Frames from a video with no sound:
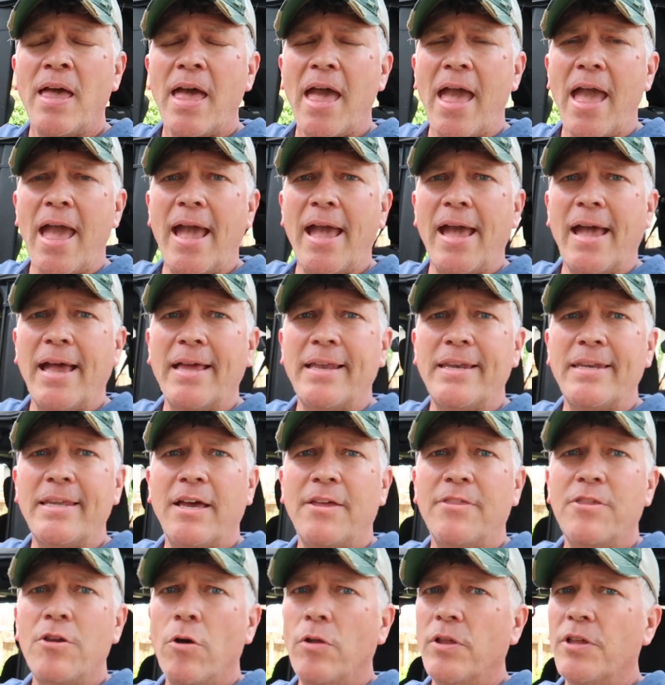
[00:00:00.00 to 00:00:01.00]
and
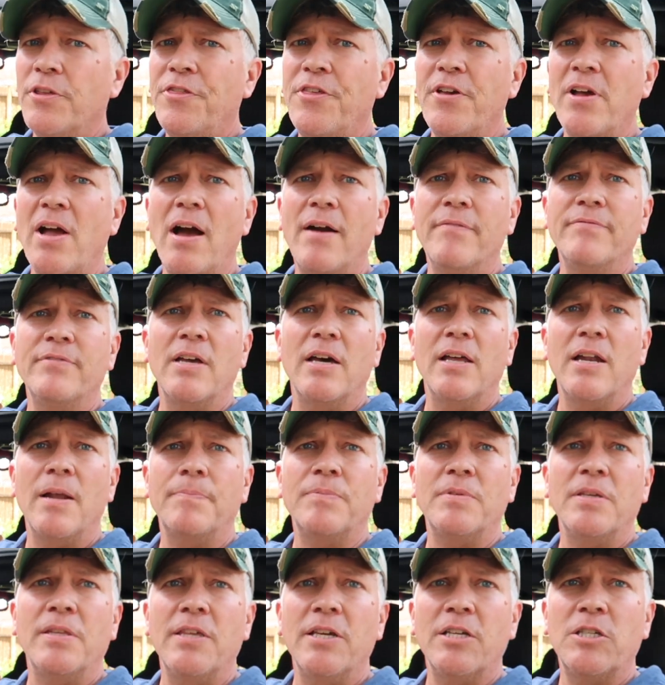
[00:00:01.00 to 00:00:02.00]
the only thing I've done
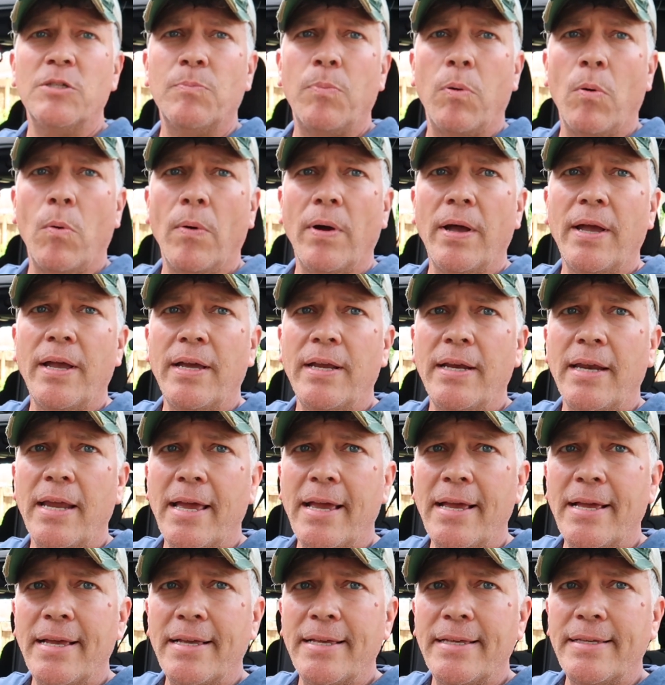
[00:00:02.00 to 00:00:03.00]
up to this point
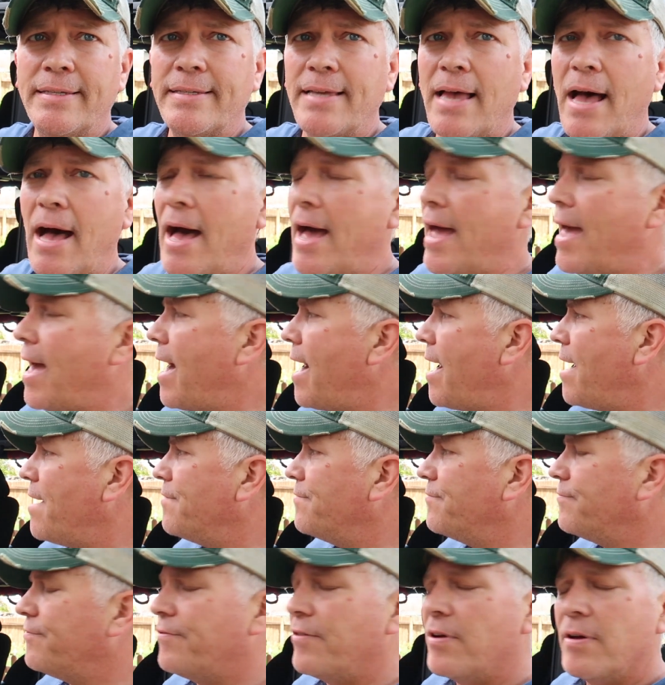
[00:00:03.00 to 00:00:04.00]
is I
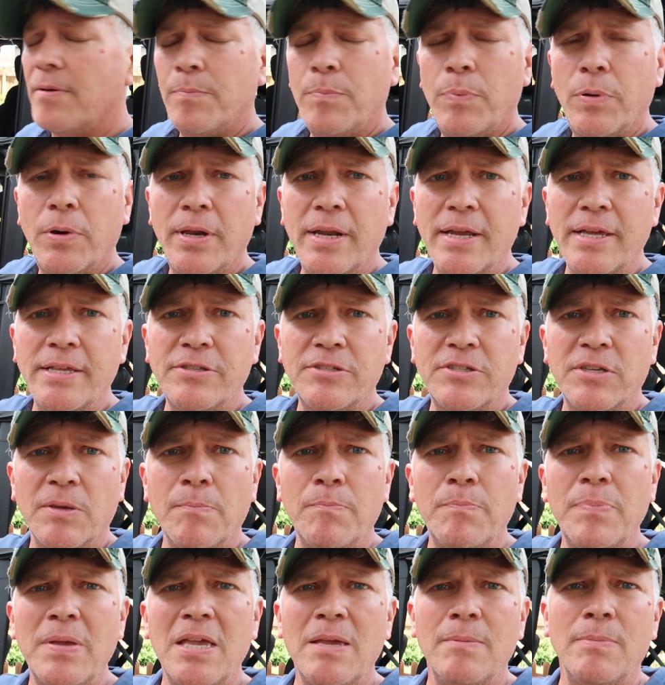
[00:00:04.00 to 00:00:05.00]
have put in
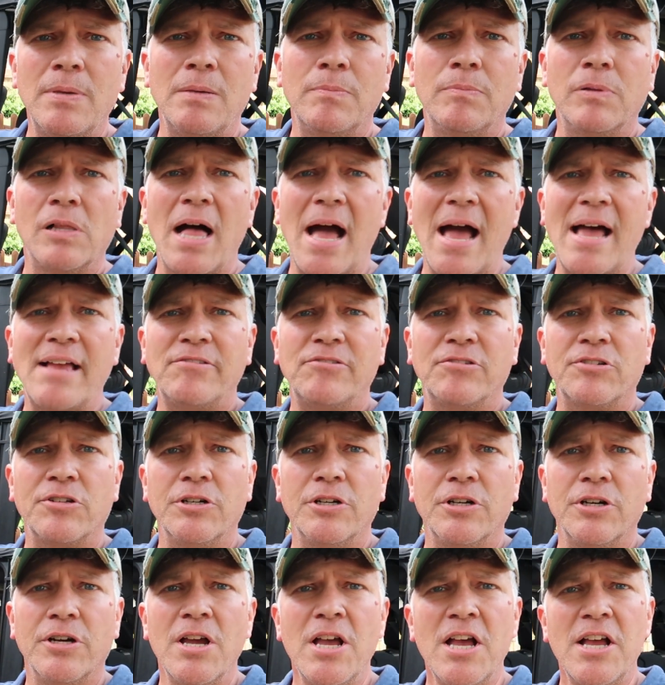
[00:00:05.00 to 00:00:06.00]
some PB
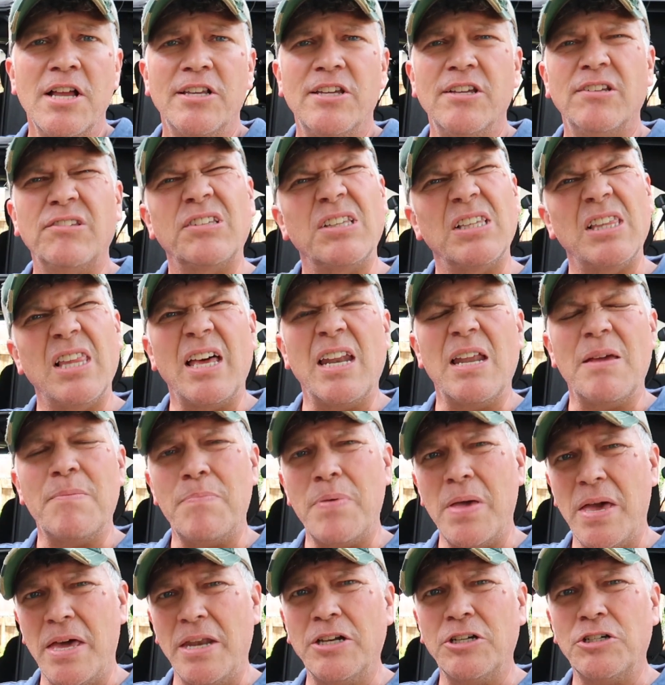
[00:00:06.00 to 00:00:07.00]
Blaster just to let it
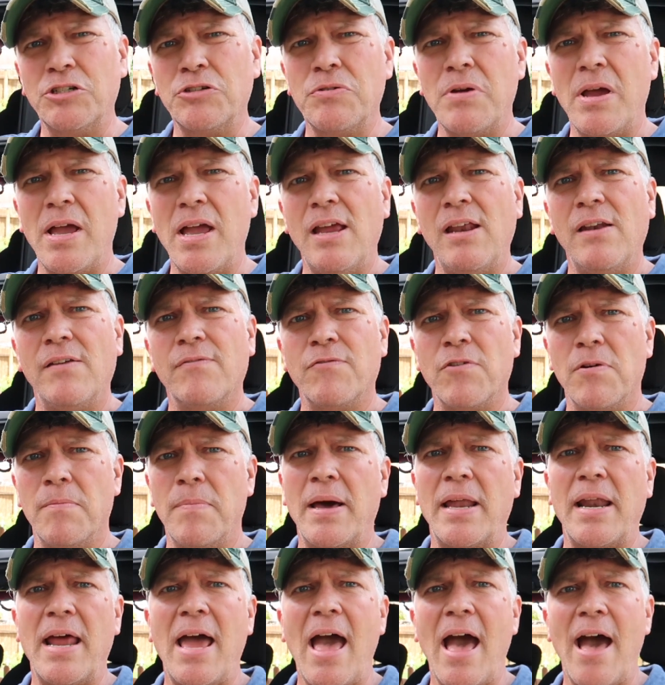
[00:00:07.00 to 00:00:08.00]
penetrate for
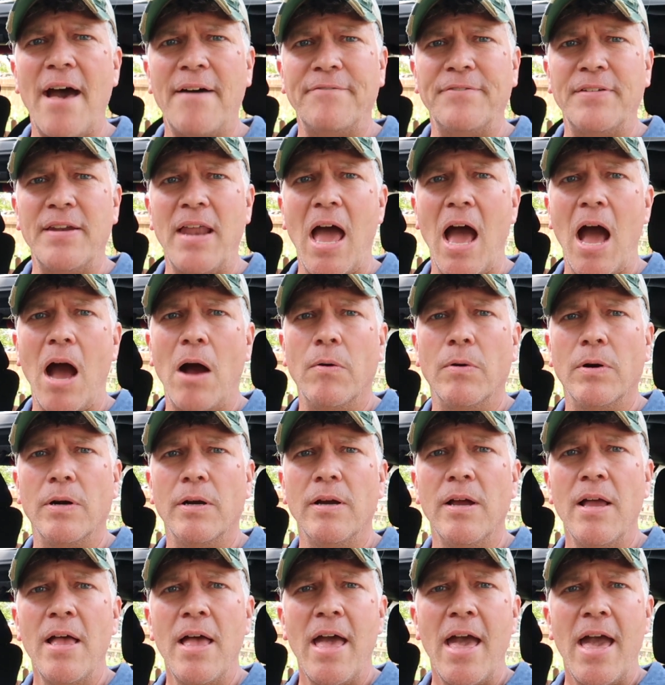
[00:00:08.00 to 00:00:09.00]
about a half an
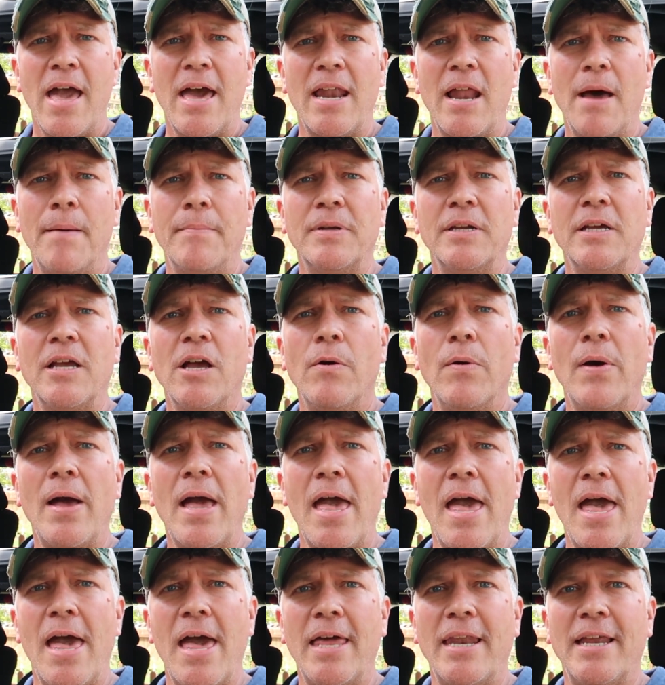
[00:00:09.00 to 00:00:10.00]
hour, and I'm going to go
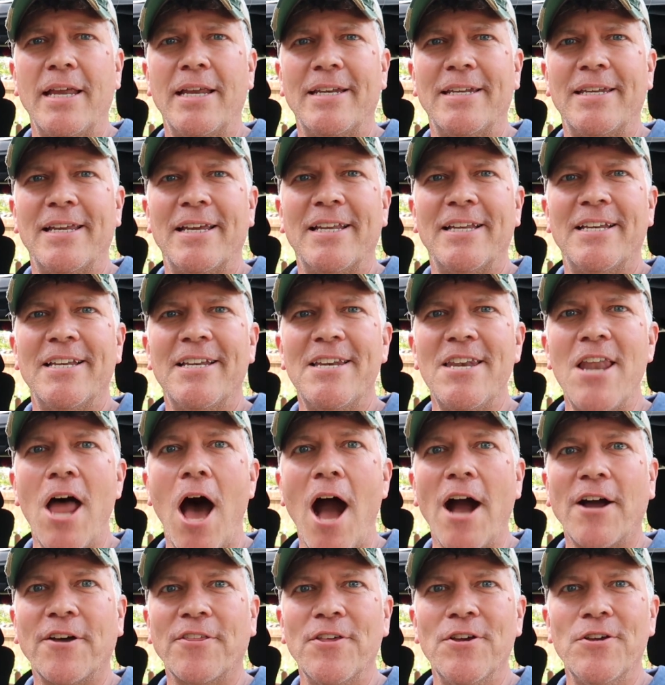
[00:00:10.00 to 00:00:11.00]
ahead and
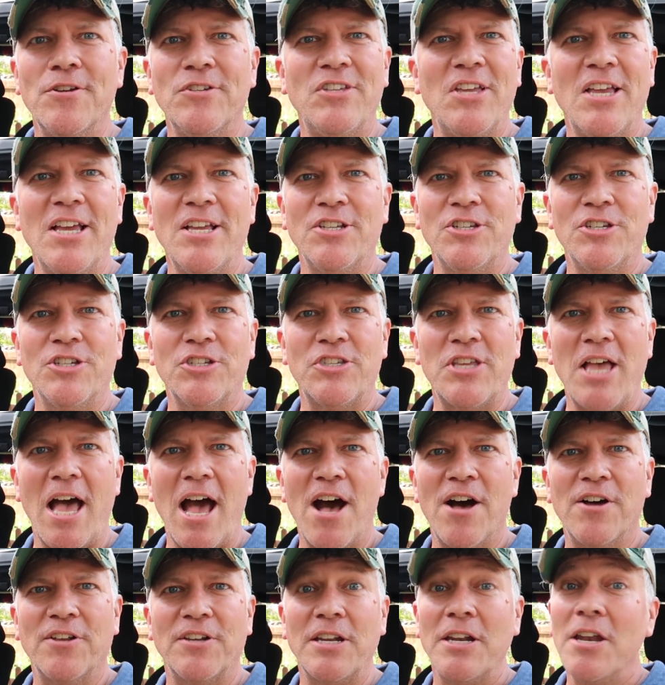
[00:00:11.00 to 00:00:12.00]
knock those hinges
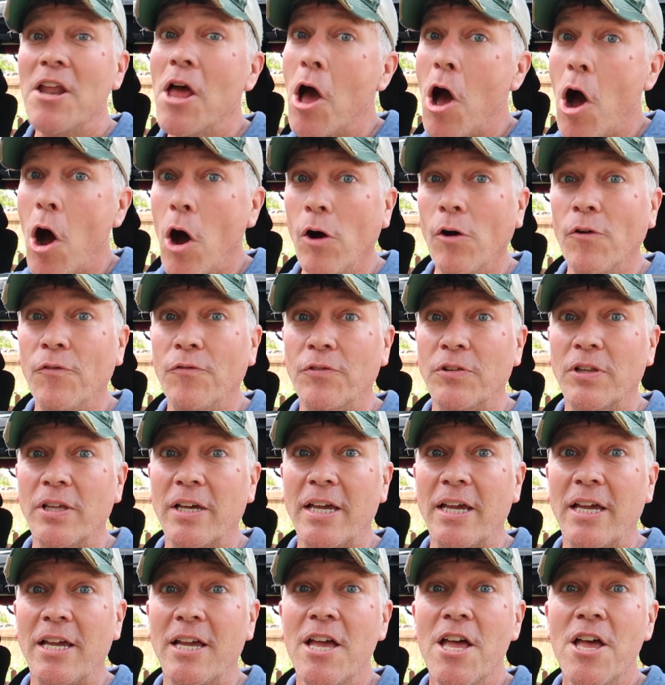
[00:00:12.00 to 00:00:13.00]
out and
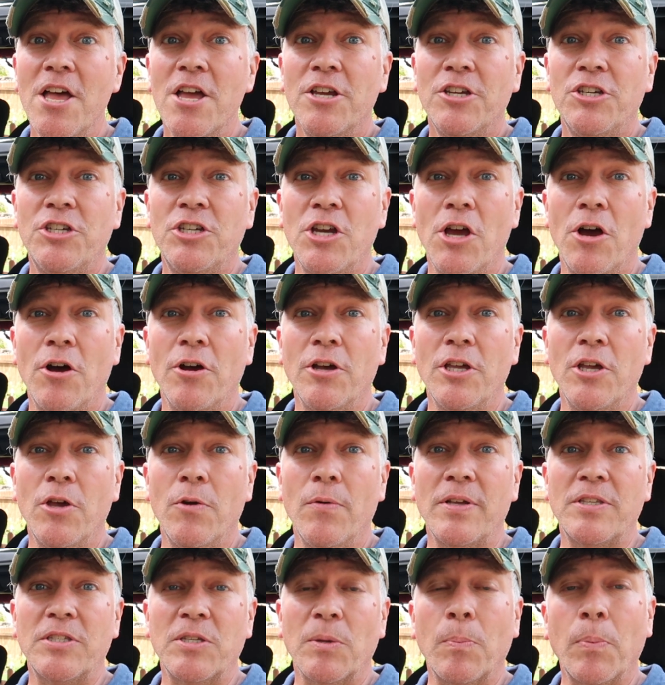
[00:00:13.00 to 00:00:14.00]
hopefully show
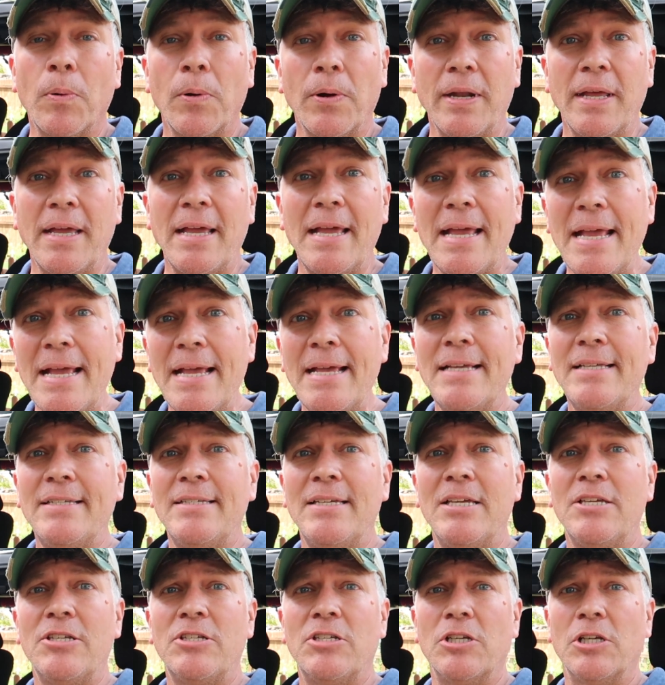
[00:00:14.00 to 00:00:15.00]
you it's a pretty
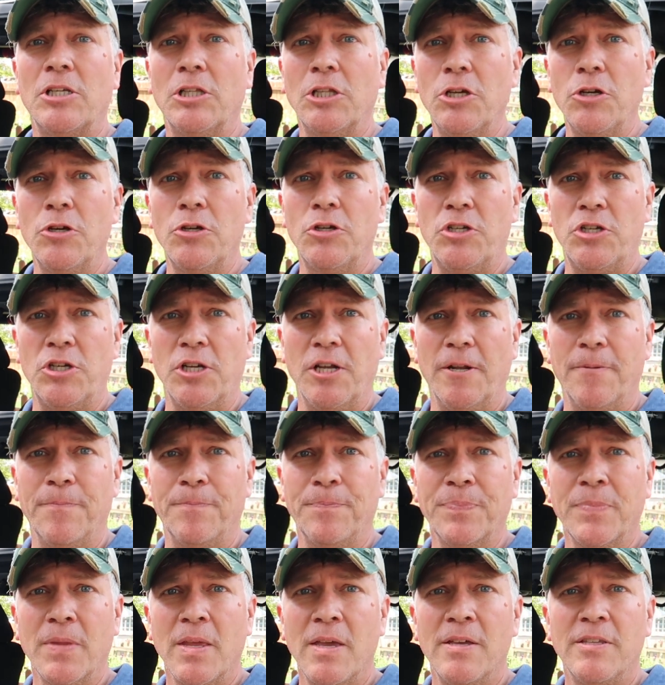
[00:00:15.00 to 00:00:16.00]
easy
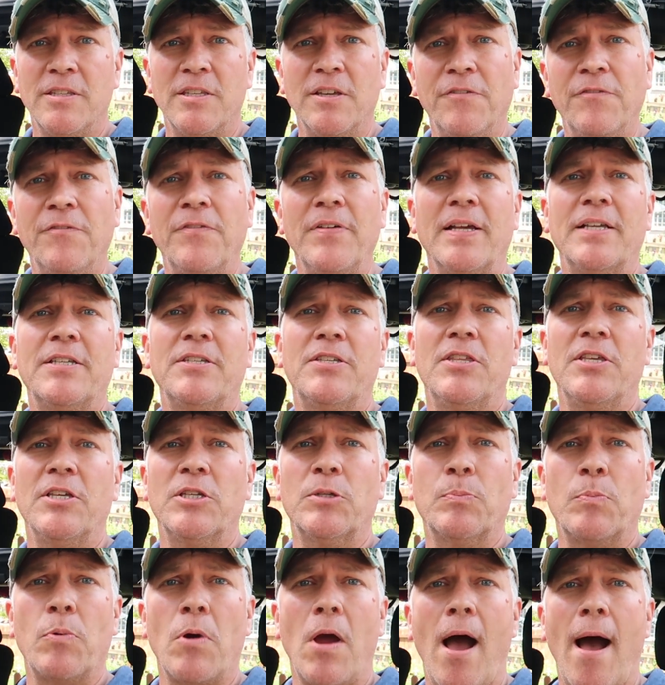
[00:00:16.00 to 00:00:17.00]
solution to fix
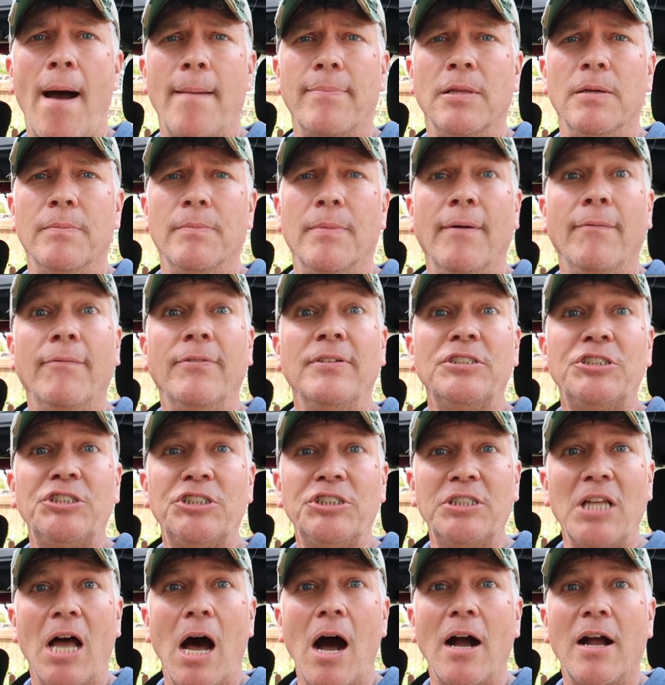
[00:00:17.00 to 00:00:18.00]
this problem of
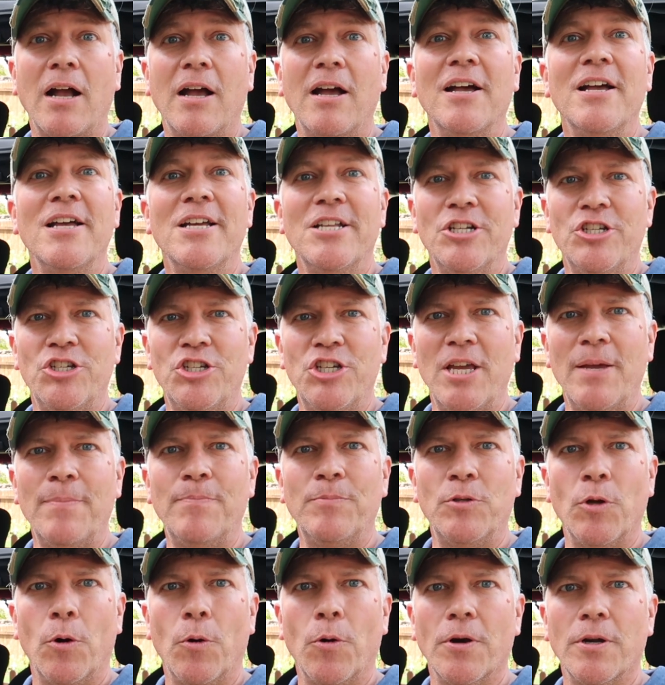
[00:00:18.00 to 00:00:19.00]
stuck
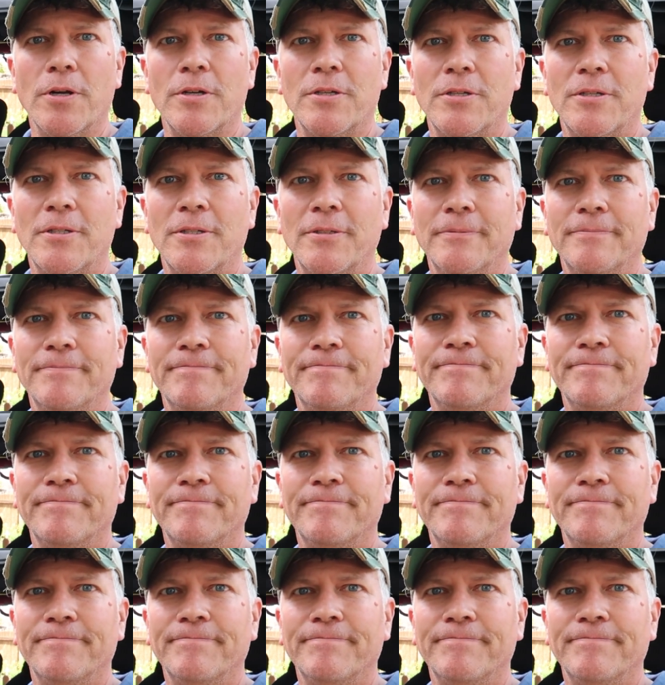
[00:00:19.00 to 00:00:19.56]
Jeep doors.